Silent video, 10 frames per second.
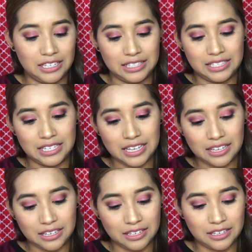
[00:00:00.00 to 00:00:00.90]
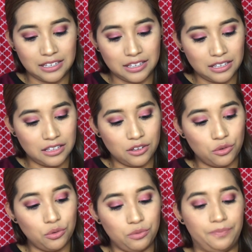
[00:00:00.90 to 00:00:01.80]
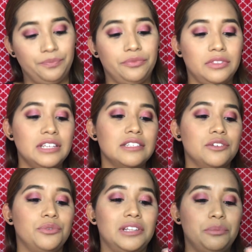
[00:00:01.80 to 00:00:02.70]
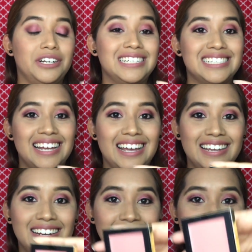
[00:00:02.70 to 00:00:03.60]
Let's see. Ooh, this is a really pretty shade.